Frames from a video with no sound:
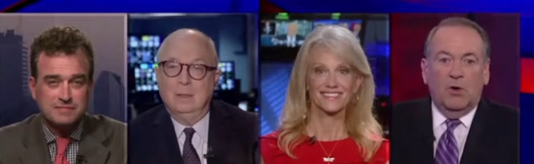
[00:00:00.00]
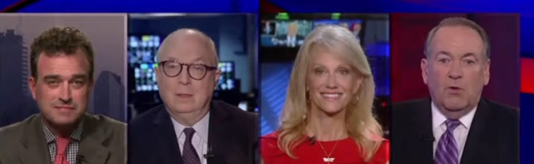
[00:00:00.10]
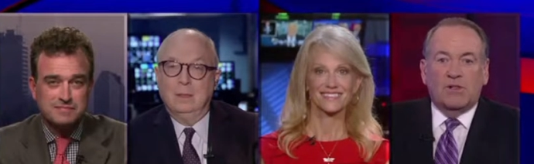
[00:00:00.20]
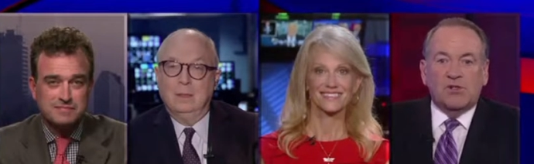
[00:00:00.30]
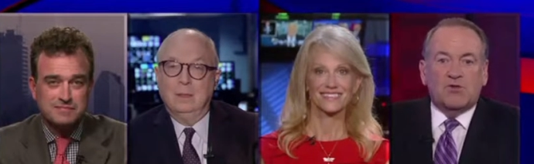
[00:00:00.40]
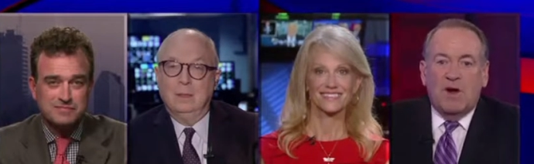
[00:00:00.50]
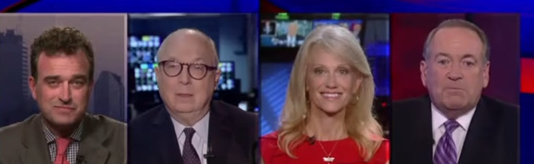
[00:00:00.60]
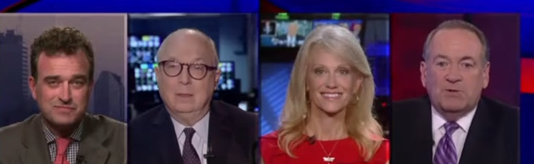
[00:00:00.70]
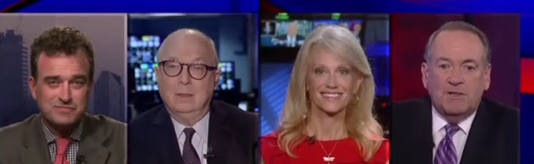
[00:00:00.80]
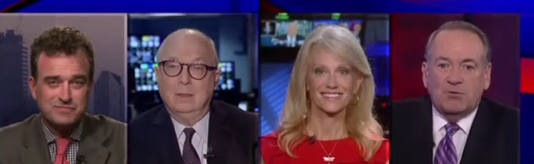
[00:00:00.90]
Speaker 1: What's Trump
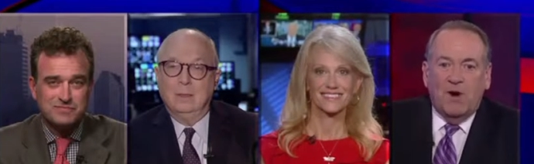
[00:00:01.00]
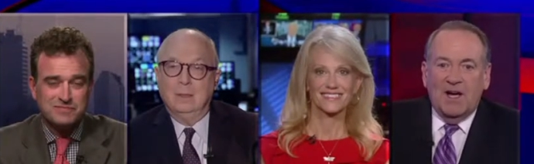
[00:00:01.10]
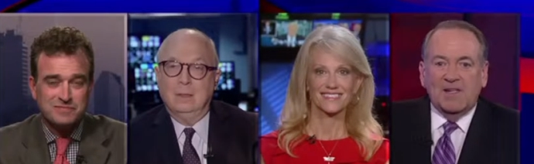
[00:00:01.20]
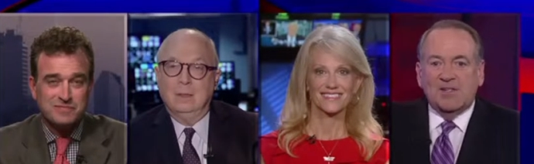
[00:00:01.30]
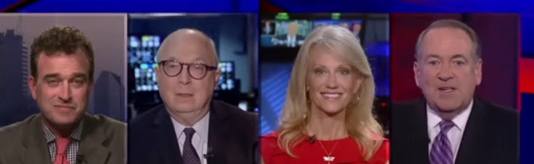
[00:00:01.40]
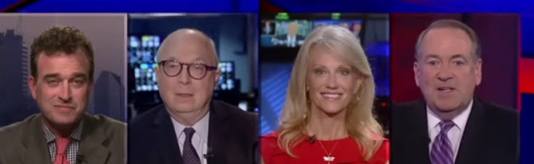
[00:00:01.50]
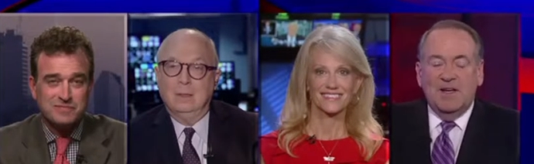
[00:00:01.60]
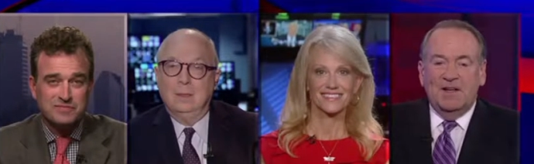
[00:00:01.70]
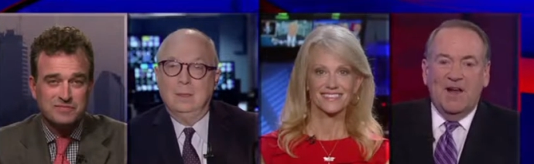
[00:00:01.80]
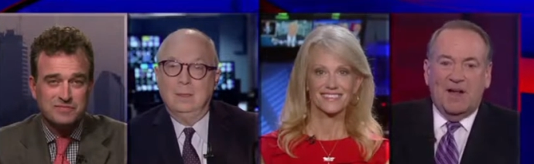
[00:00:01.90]
doing? Why is he
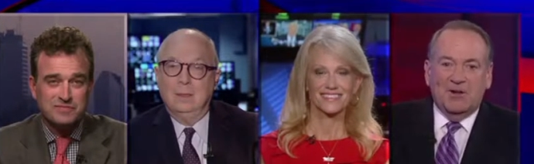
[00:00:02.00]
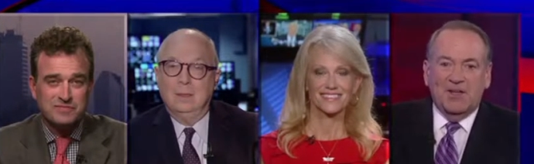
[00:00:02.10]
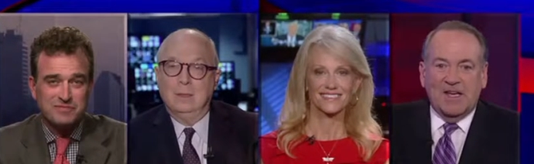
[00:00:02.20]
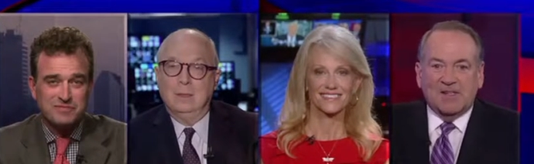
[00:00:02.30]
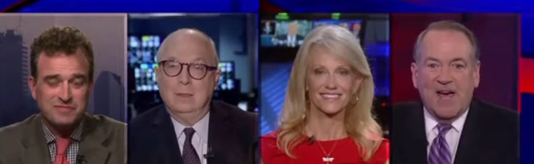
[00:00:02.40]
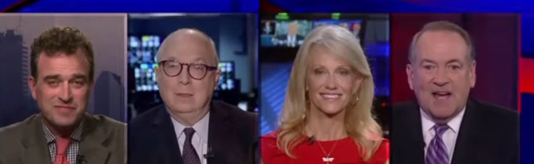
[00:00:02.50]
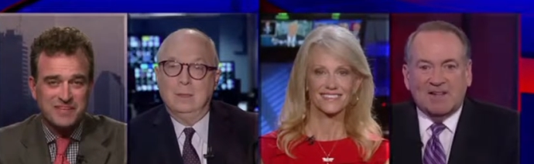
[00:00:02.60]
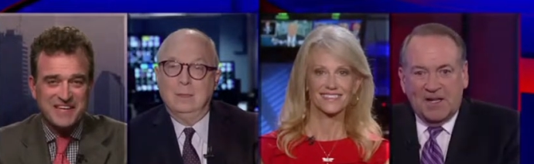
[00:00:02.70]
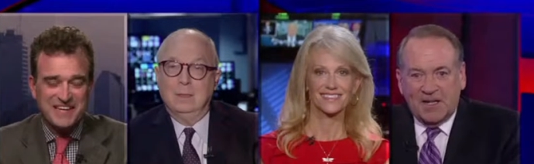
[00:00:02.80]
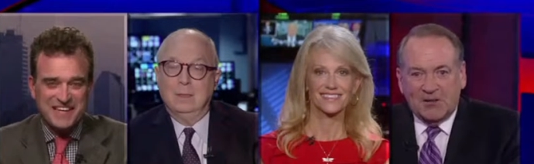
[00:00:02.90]
not on the attack
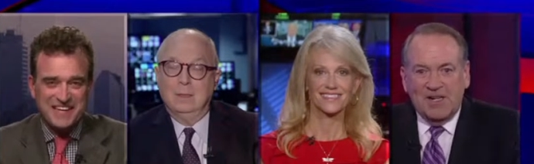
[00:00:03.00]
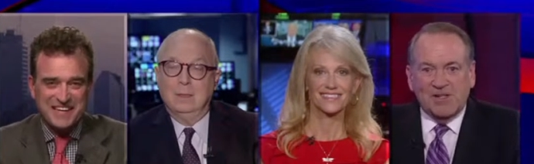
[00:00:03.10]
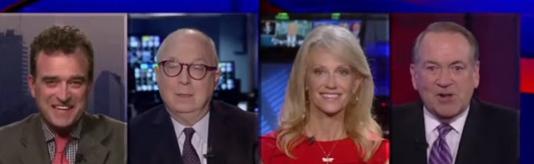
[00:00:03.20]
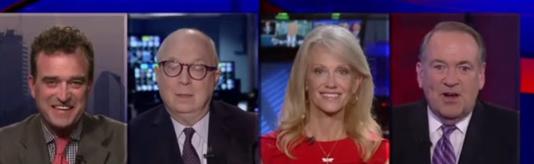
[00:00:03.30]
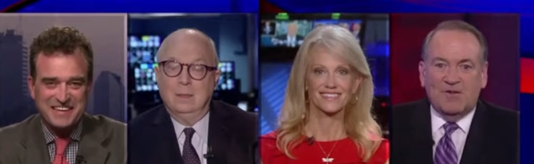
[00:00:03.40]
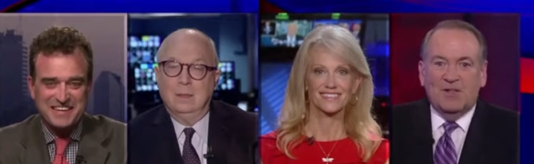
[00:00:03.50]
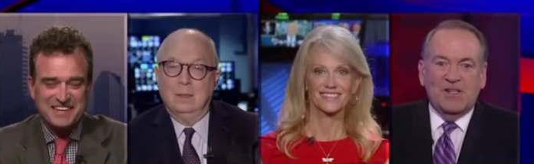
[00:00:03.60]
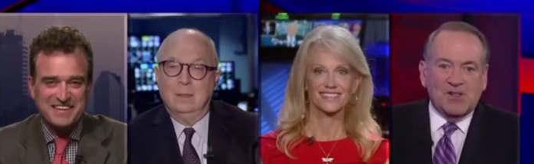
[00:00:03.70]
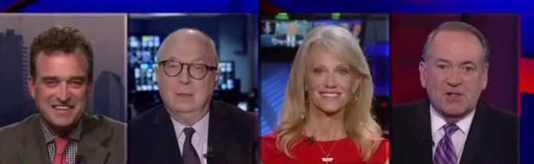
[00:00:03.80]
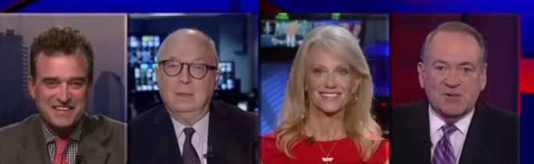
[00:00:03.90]
to Hillary? He's off on
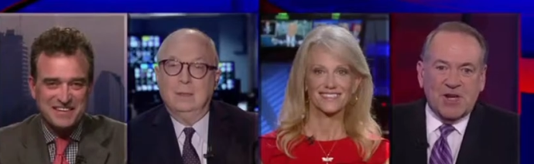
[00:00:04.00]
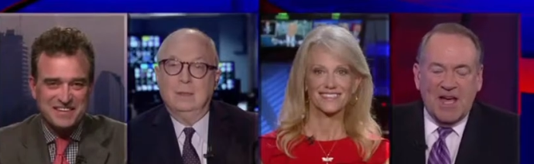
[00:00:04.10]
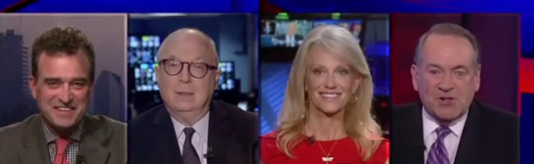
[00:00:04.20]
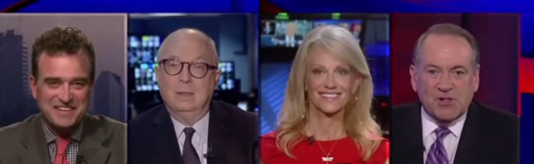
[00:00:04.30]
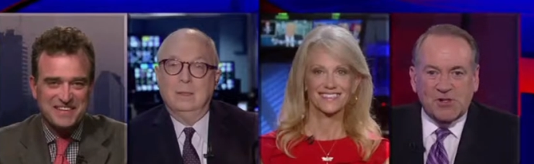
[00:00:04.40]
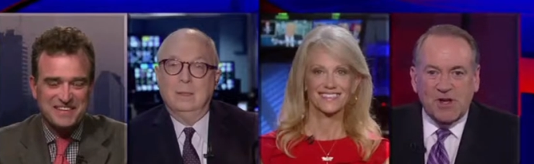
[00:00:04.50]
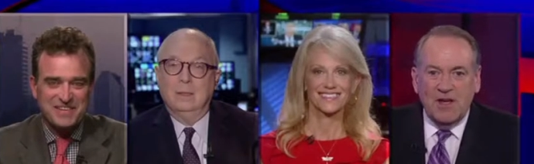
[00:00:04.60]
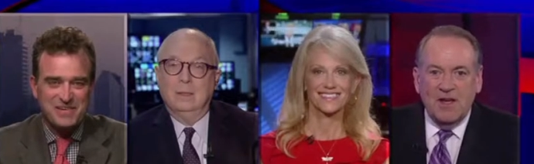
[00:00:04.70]
these other tangents.